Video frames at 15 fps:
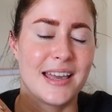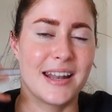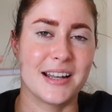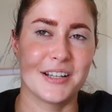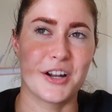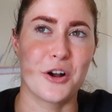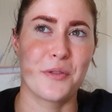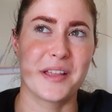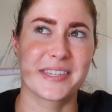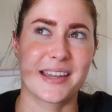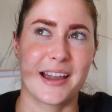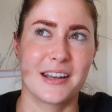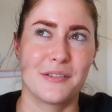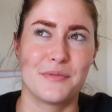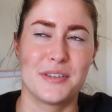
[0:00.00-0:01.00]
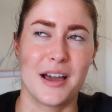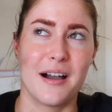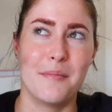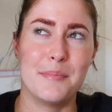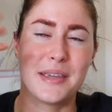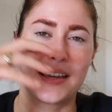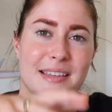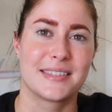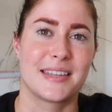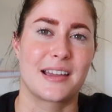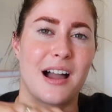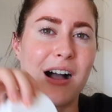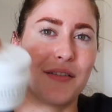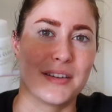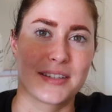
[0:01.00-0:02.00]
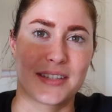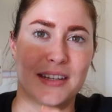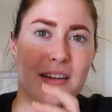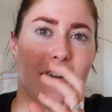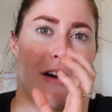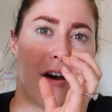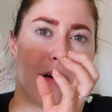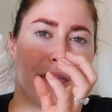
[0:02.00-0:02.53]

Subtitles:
and I know that's kind of dumb because like obviously